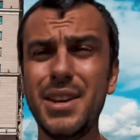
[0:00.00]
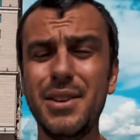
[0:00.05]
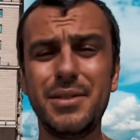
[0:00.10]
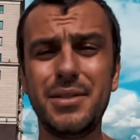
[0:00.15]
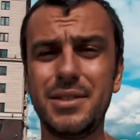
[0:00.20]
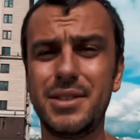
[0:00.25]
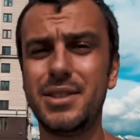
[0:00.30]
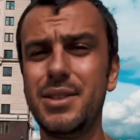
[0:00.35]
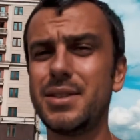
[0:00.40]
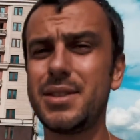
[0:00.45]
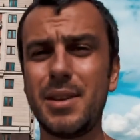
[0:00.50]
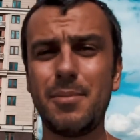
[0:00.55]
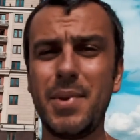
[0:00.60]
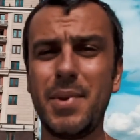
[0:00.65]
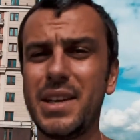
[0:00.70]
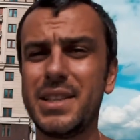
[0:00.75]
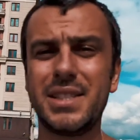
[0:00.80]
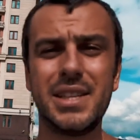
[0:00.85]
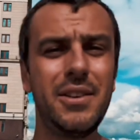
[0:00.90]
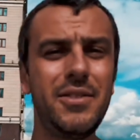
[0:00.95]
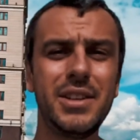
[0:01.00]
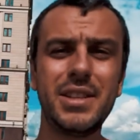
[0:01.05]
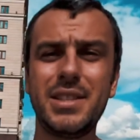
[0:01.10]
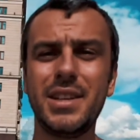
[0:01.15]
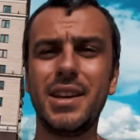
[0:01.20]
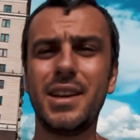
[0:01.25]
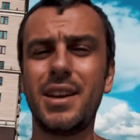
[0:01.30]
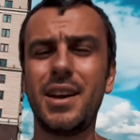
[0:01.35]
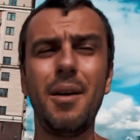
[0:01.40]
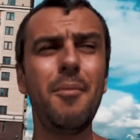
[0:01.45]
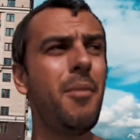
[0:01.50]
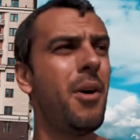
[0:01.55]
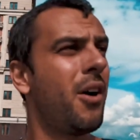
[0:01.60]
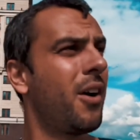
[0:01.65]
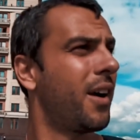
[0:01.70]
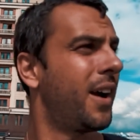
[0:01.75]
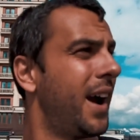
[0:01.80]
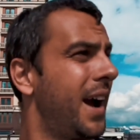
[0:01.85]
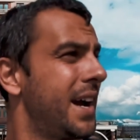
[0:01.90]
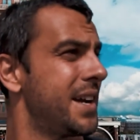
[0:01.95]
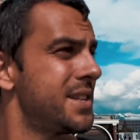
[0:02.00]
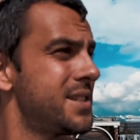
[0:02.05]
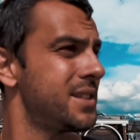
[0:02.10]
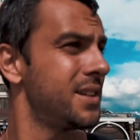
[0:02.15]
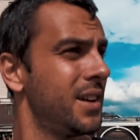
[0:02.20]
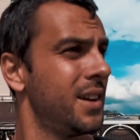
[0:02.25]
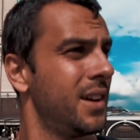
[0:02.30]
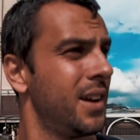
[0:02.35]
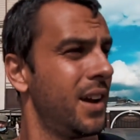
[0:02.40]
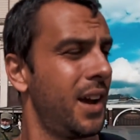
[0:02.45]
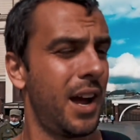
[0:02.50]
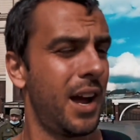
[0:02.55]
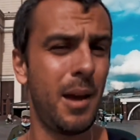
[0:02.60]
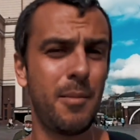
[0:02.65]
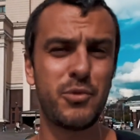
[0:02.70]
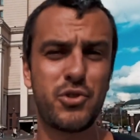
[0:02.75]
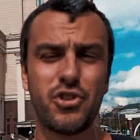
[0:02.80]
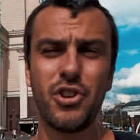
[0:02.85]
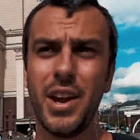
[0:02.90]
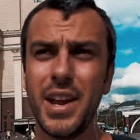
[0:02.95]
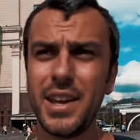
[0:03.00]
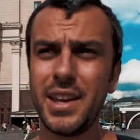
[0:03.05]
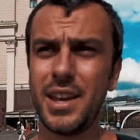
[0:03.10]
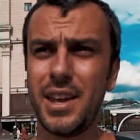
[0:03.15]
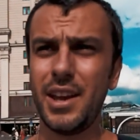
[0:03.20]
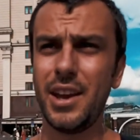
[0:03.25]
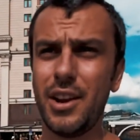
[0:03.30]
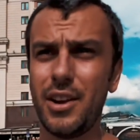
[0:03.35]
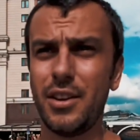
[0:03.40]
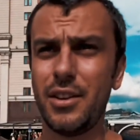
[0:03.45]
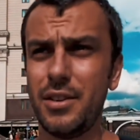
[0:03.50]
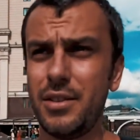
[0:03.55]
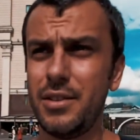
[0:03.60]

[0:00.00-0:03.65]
you do some activity? Come on guys, I'm trying here.